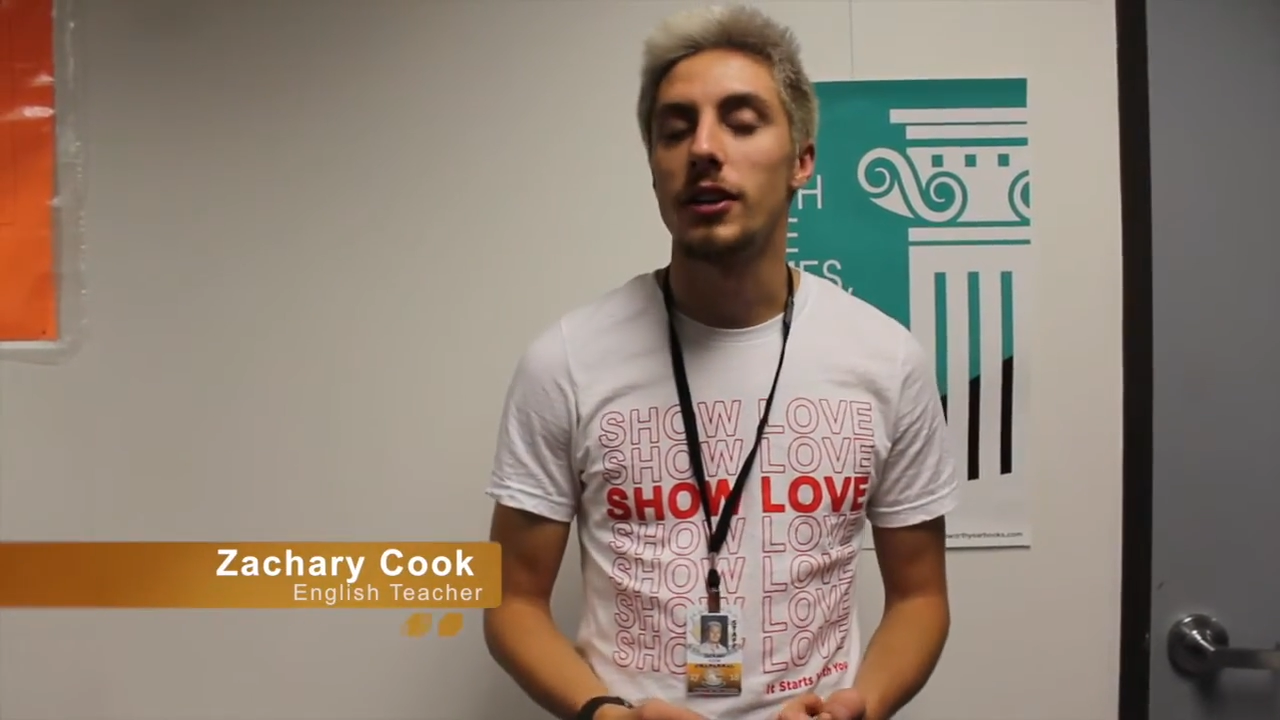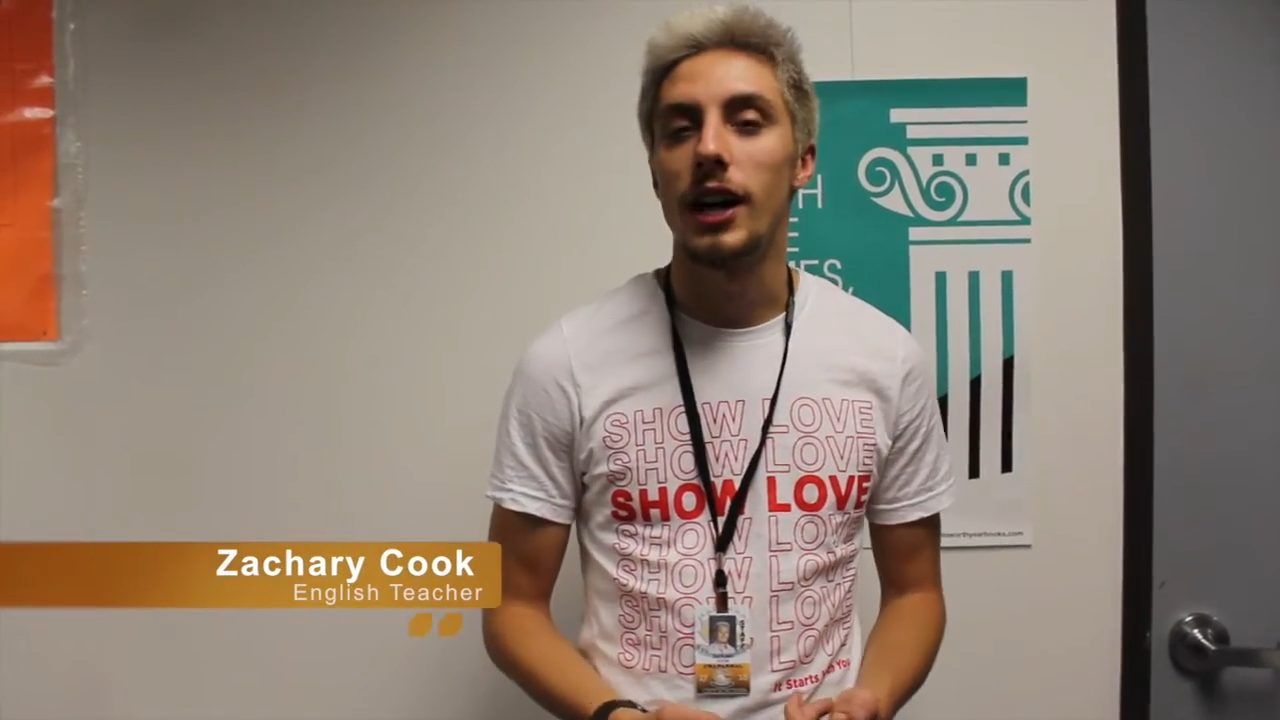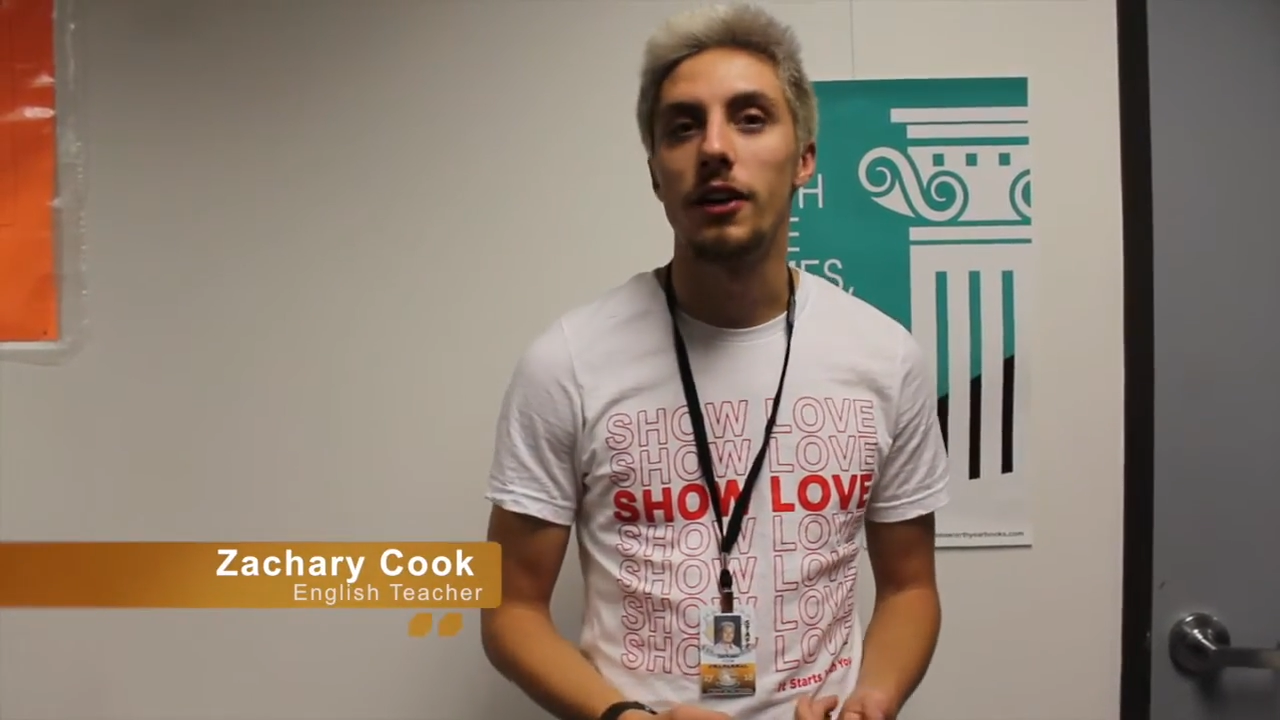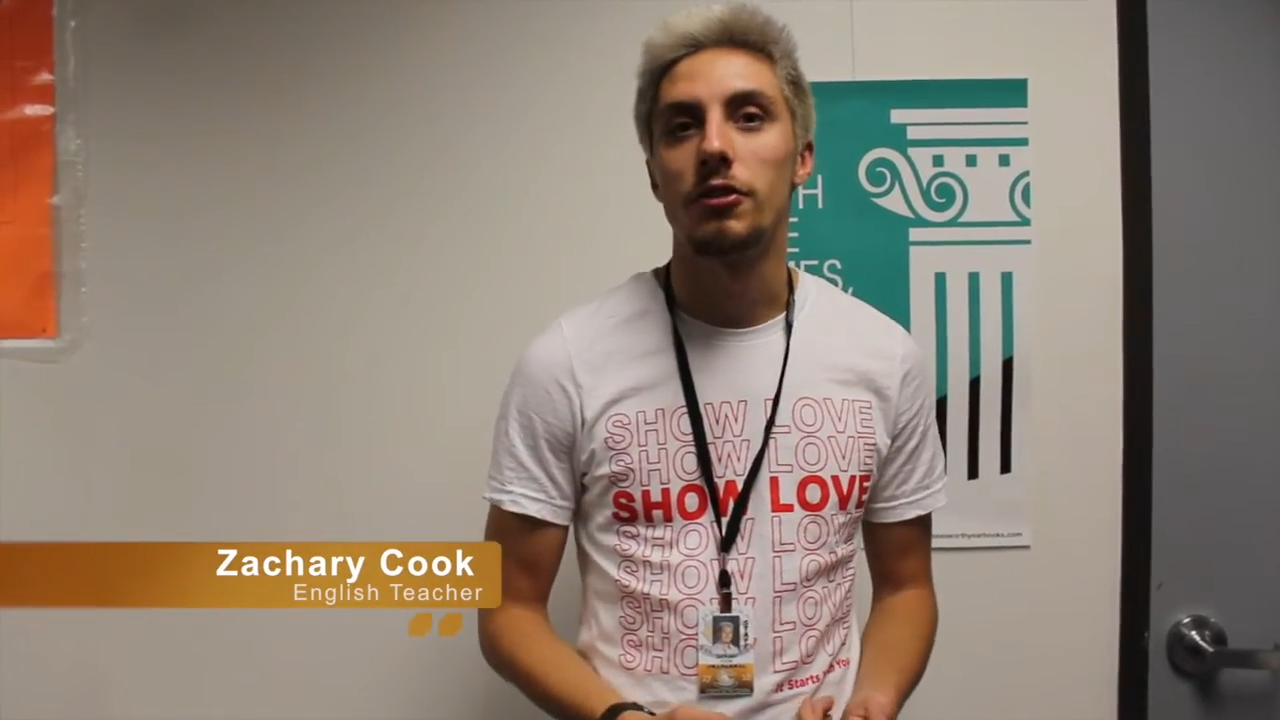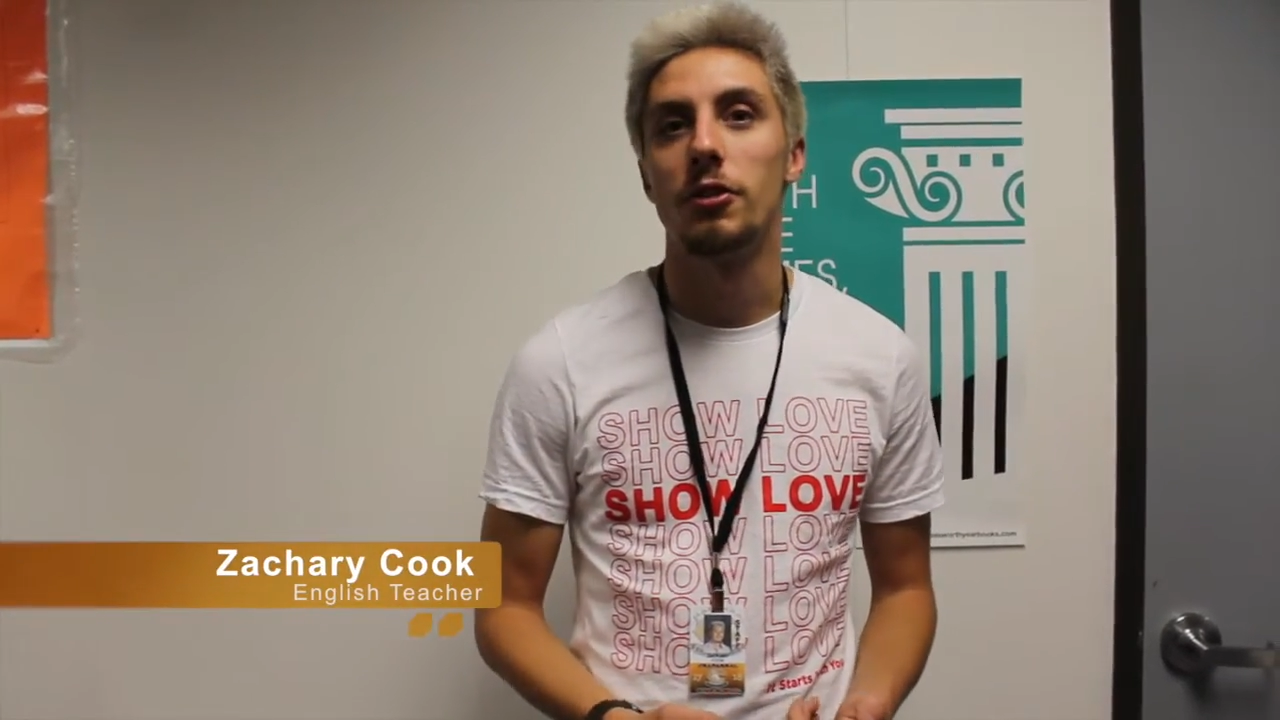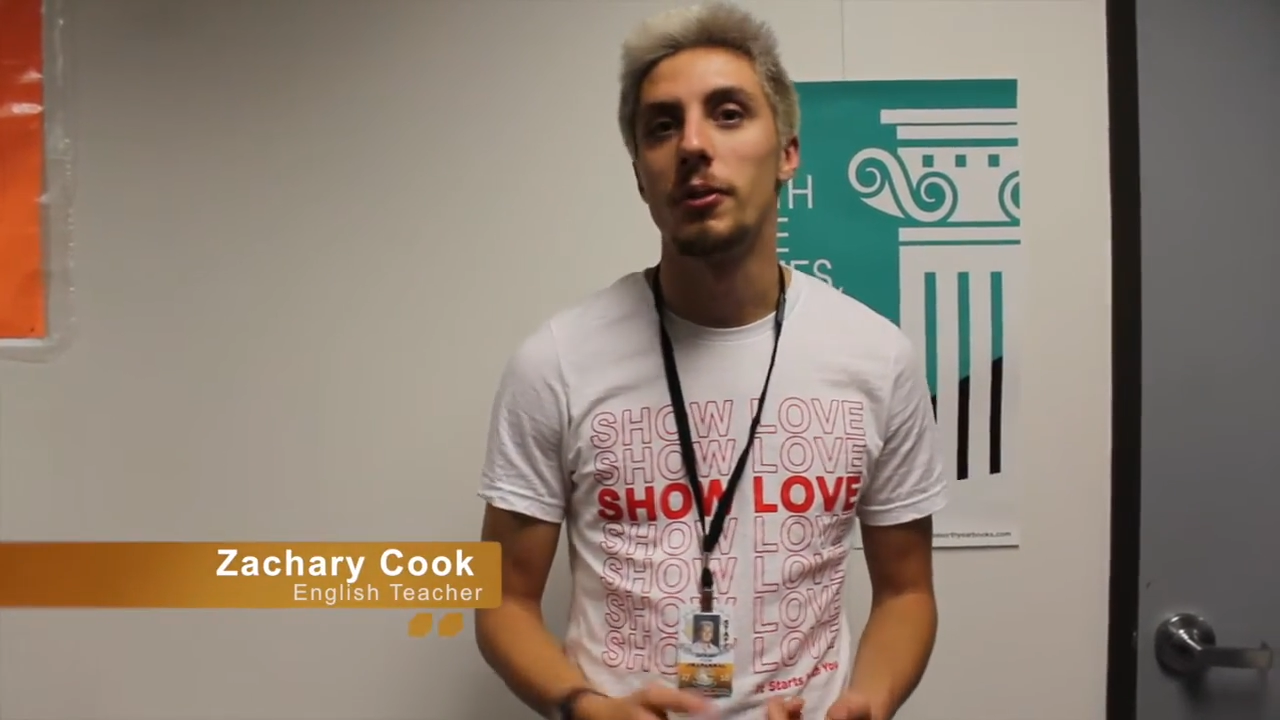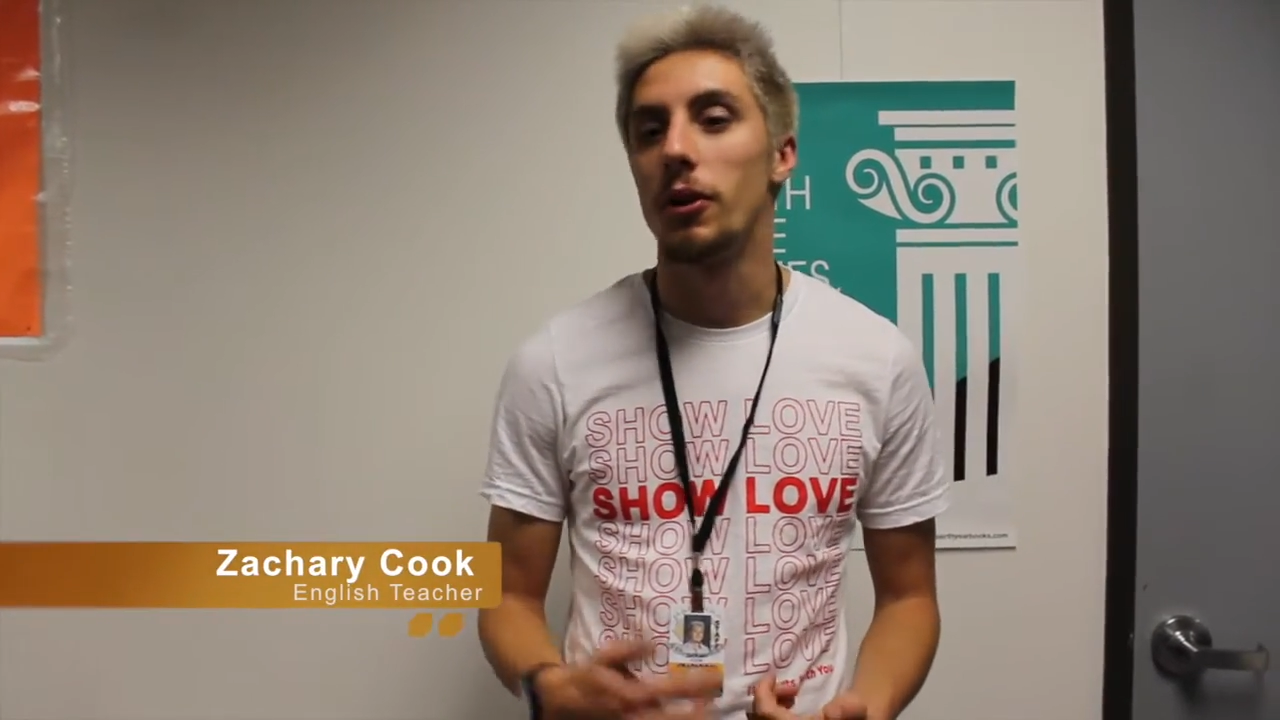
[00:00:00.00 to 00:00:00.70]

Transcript: classroom